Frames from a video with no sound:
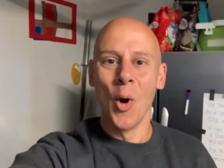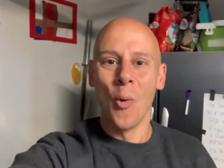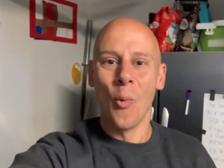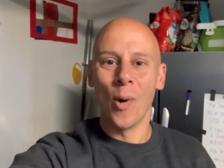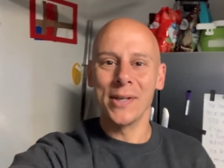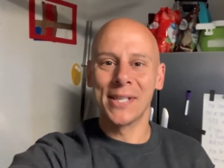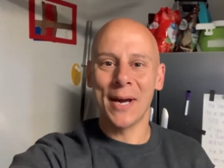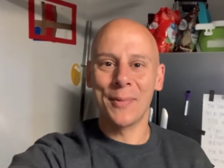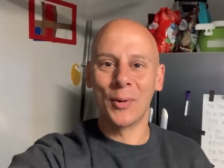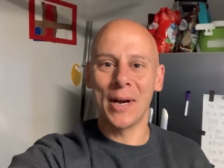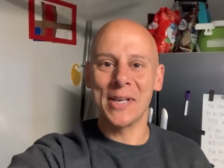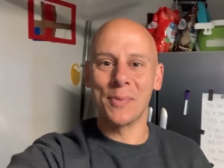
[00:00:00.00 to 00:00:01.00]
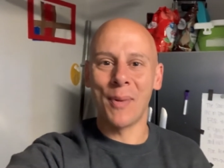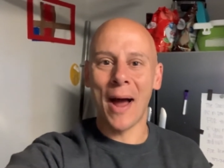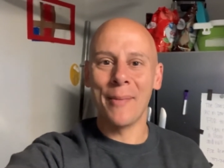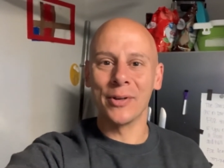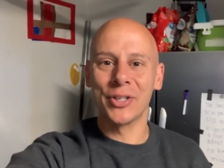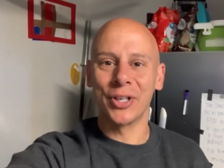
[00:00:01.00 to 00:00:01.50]
What's up, Grace
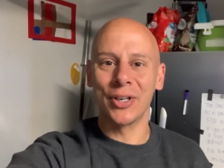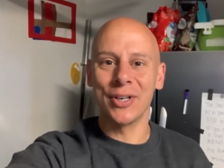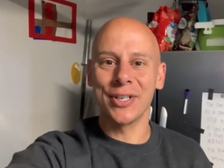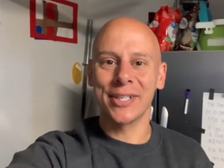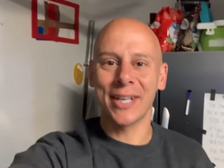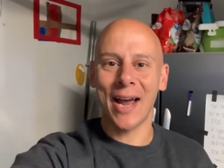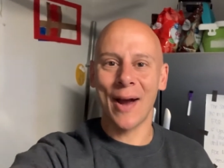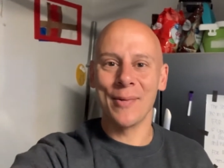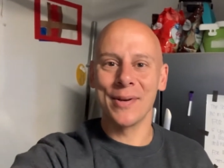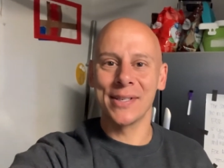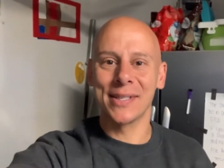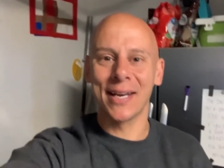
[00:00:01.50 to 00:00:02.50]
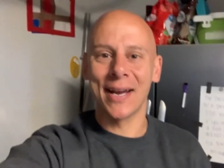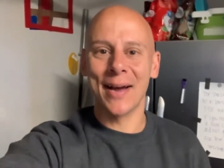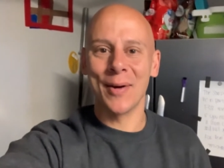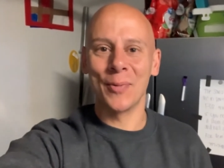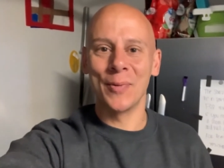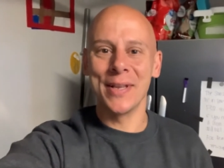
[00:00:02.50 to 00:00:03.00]
Bible Church? I was
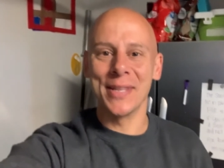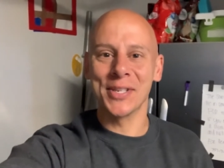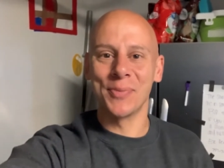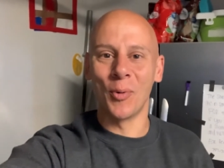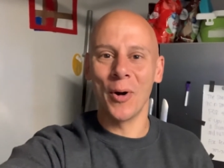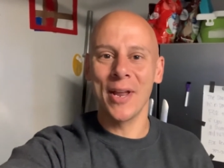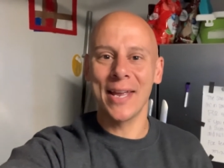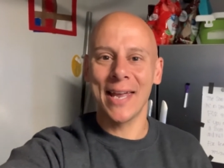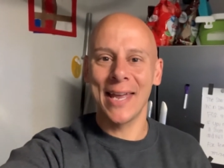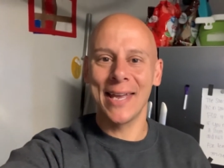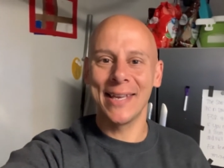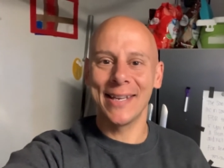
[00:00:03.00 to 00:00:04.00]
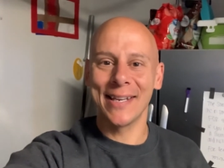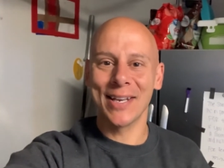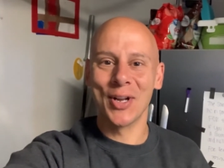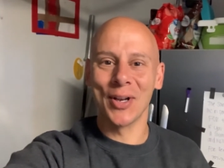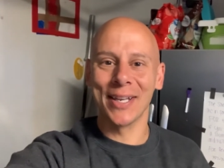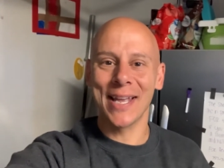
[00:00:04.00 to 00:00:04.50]
uh, reading this morning in
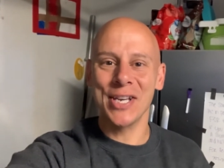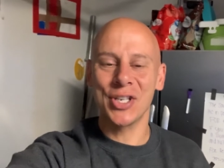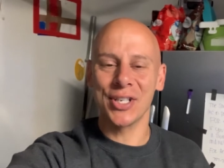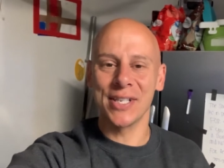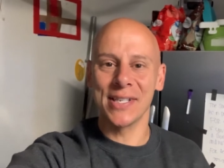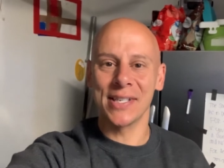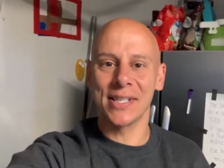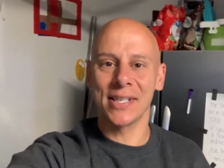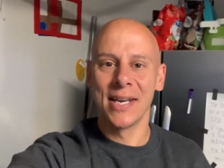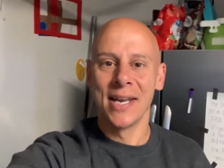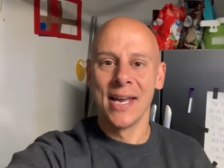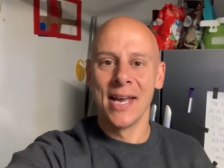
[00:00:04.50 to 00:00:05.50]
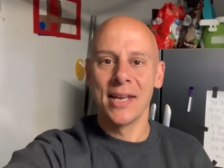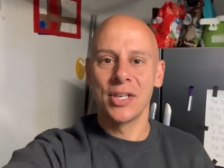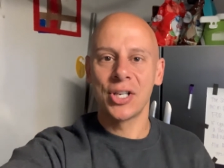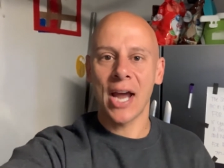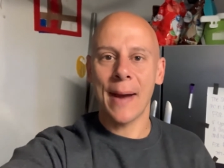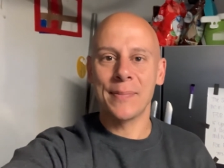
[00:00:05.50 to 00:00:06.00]
Galatians
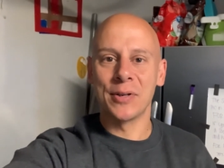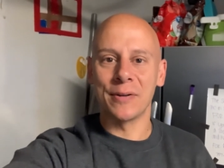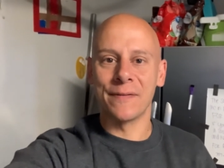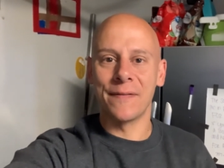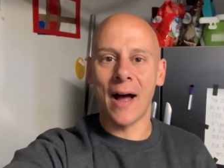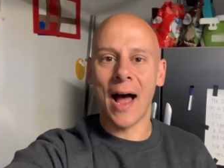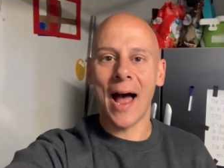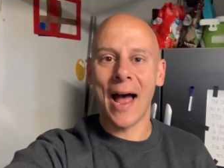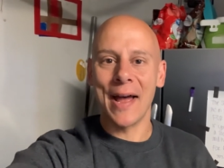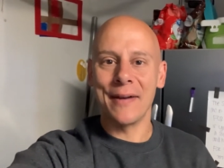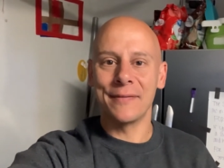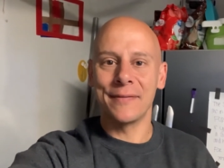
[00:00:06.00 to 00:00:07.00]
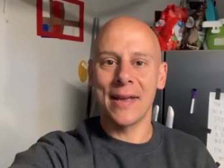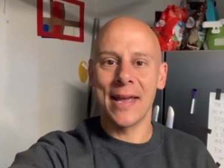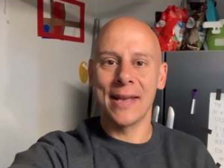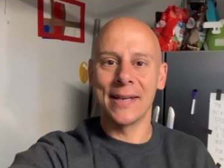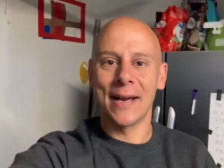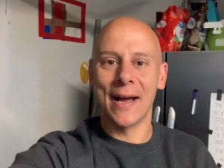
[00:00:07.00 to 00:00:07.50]
chapter 5,
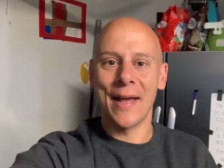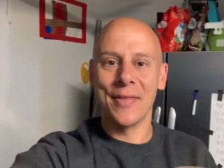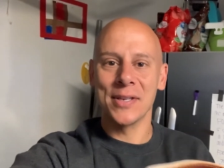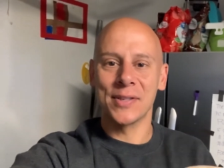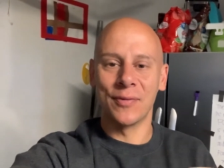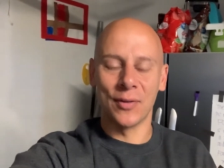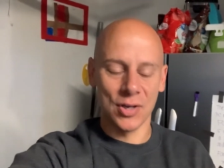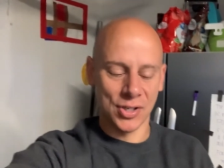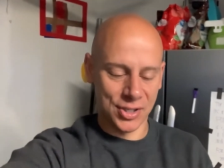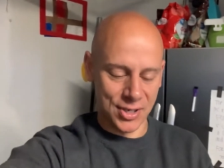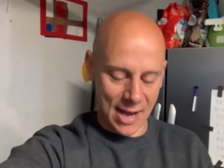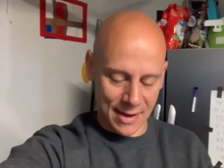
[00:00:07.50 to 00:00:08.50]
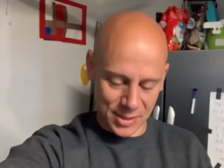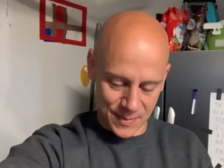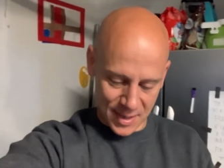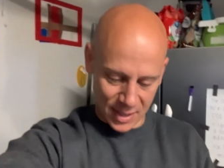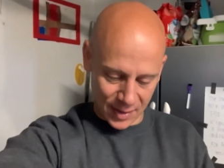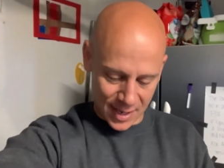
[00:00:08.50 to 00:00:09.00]
and, uh, and this verse stood out to
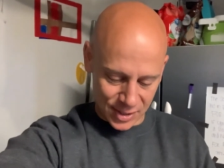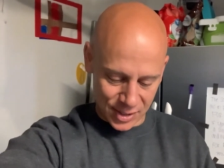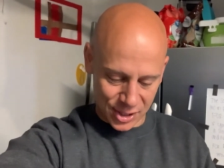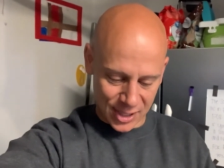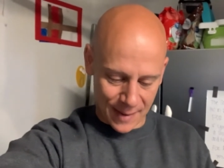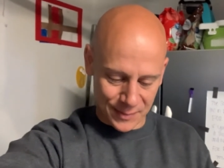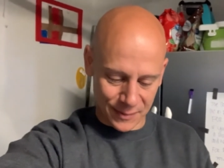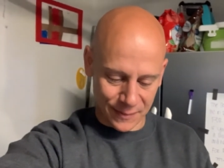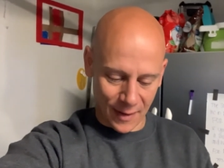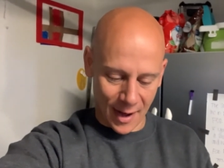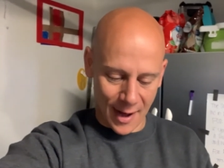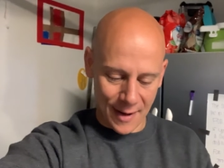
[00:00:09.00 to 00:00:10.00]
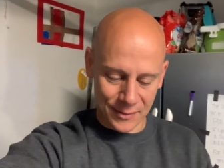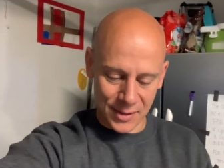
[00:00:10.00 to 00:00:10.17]
me in Galatians chapter 5.